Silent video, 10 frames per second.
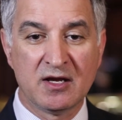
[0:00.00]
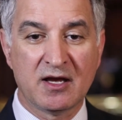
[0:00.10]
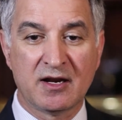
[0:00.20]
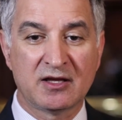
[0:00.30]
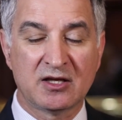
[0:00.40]

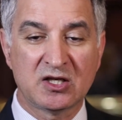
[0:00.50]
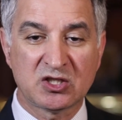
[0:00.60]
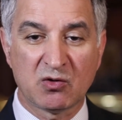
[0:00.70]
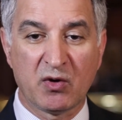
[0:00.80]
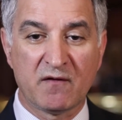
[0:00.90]
and I think
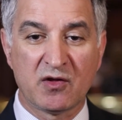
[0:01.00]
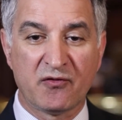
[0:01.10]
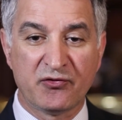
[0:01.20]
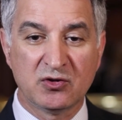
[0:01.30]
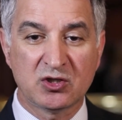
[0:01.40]
it's the wave of
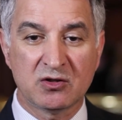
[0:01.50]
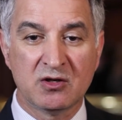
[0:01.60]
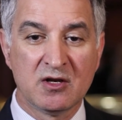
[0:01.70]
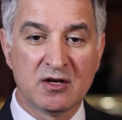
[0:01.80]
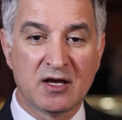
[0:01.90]
the future,
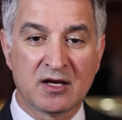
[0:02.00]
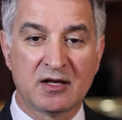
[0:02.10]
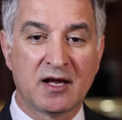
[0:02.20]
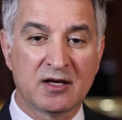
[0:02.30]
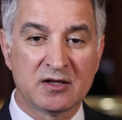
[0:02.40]
and
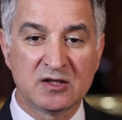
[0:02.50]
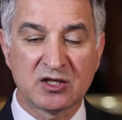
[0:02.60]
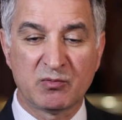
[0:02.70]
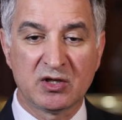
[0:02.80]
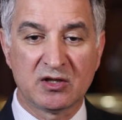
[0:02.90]
Connecticut needs
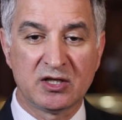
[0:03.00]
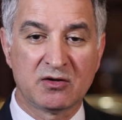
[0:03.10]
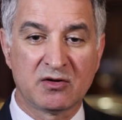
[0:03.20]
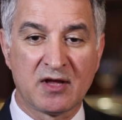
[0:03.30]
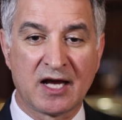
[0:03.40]
to be a leader in